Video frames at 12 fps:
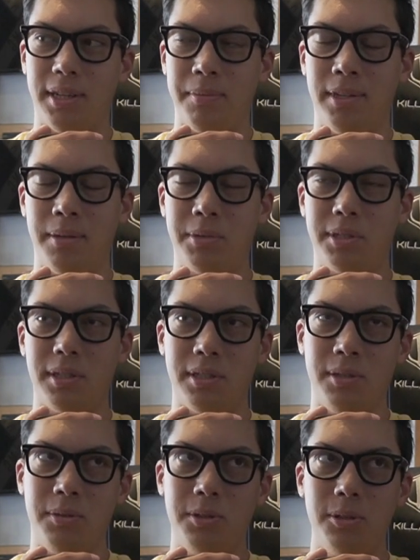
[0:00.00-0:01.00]
I mean, I'm still
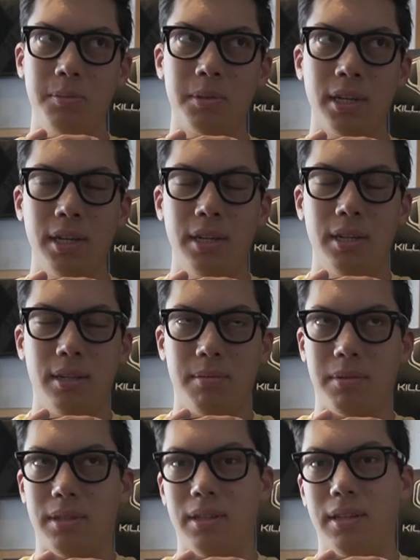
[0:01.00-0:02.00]
on YouTube,
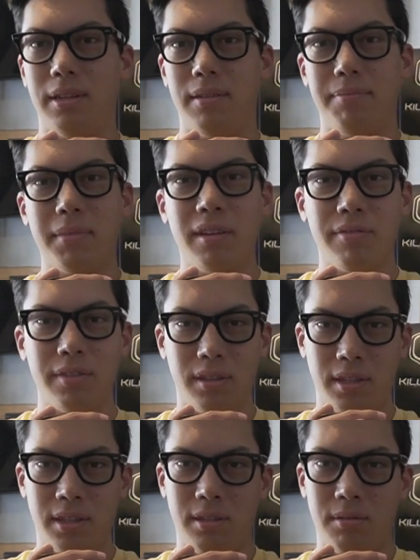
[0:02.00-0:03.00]
but I
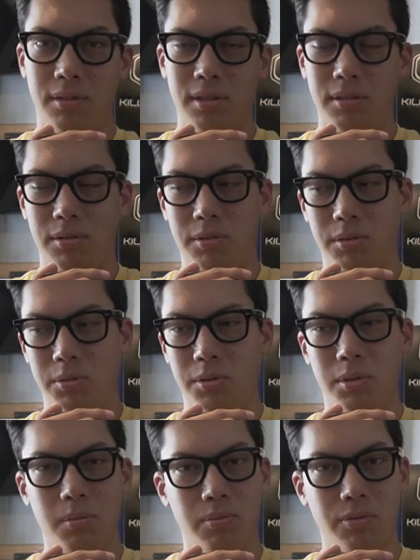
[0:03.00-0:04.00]
feel like you can use
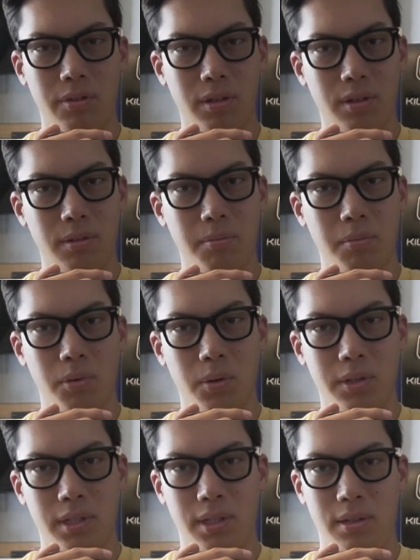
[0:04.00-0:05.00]
YouTube for
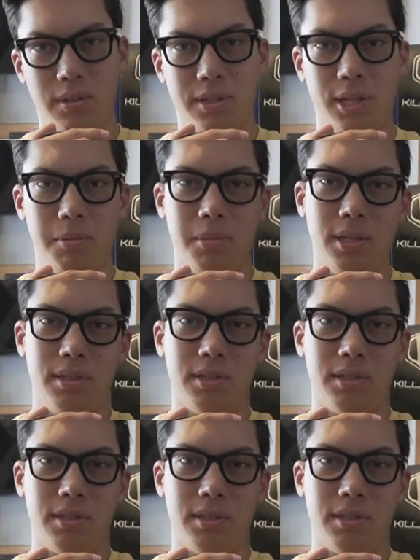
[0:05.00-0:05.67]
more than entertainment.